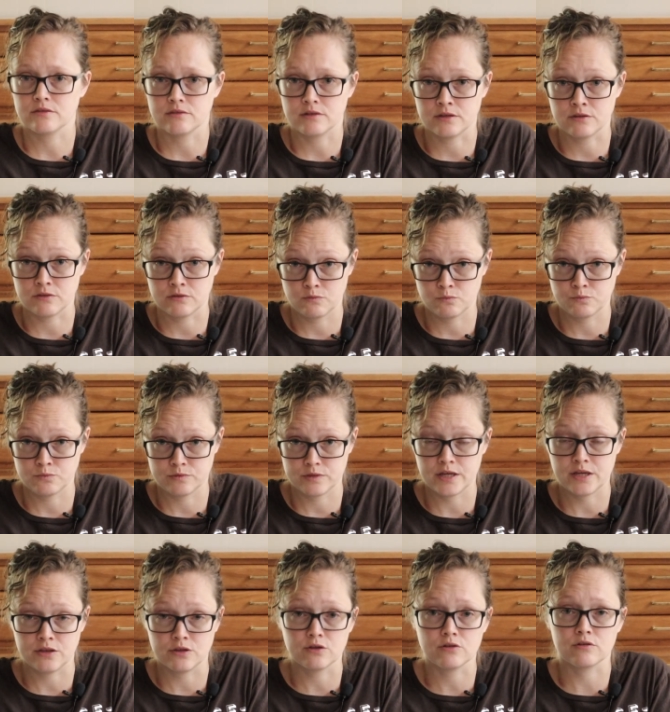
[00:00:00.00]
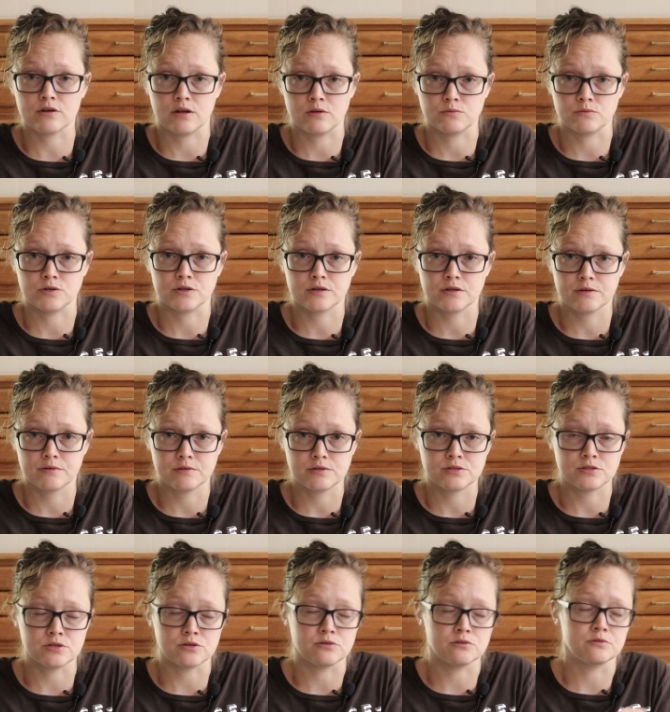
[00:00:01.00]
in the groundwork.
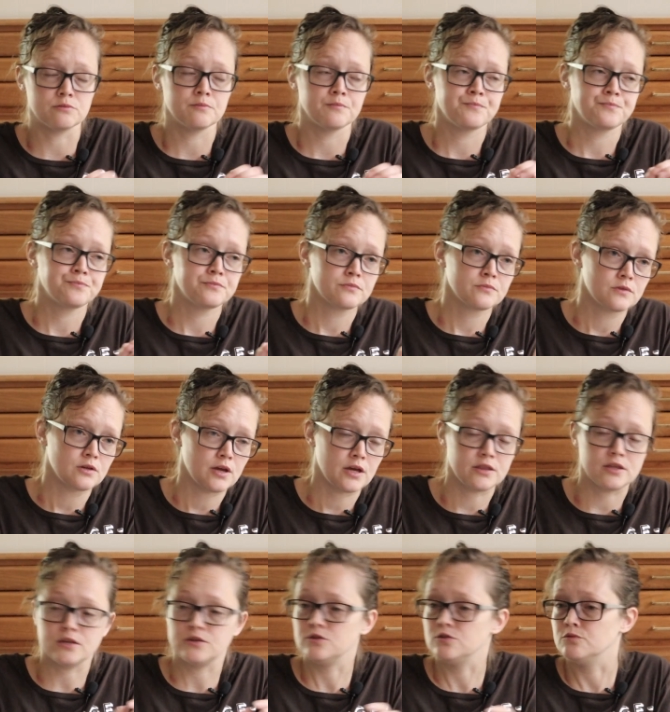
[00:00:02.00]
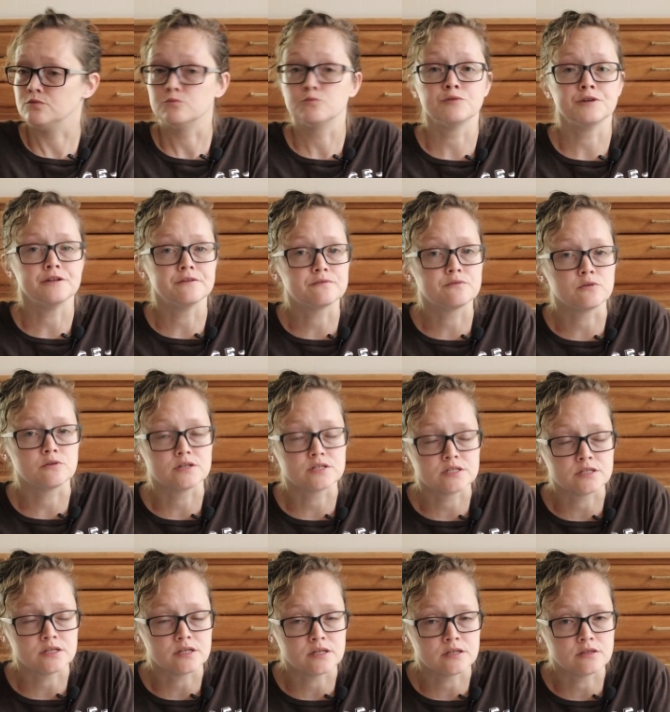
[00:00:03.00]
So, and then you reinforce
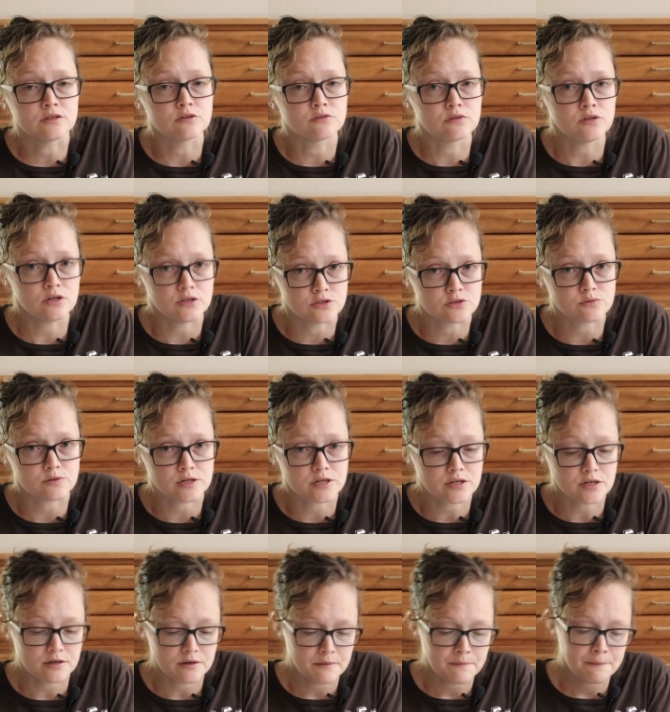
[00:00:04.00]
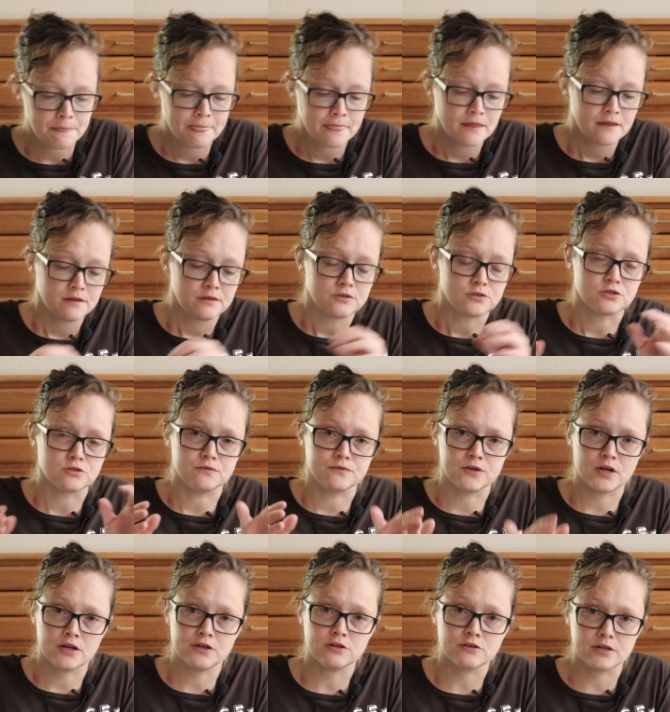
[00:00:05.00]
it in the lunge work. So you've
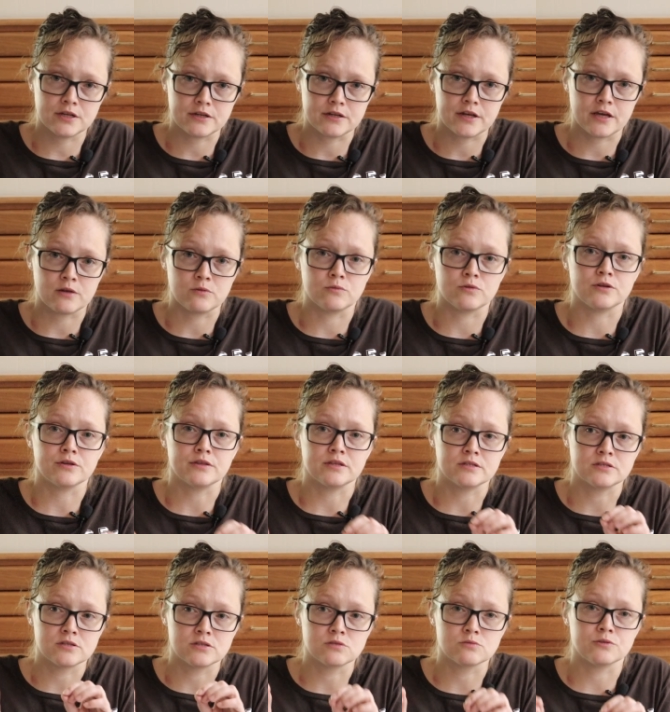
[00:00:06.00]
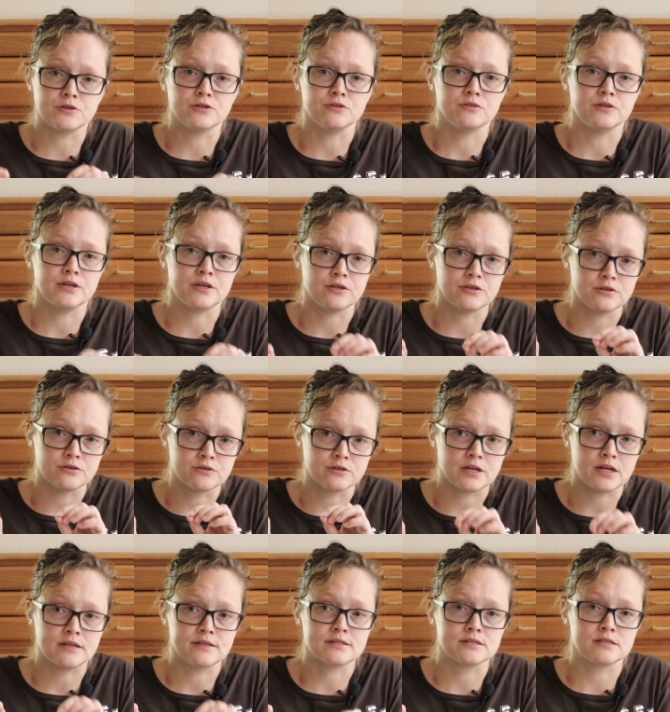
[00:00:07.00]
got your in-hand work. This is where you get your
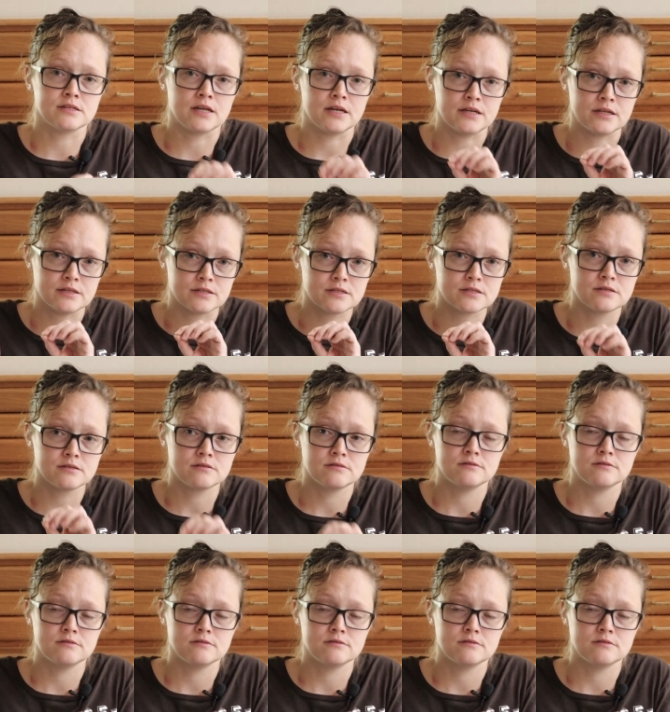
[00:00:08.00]
nice light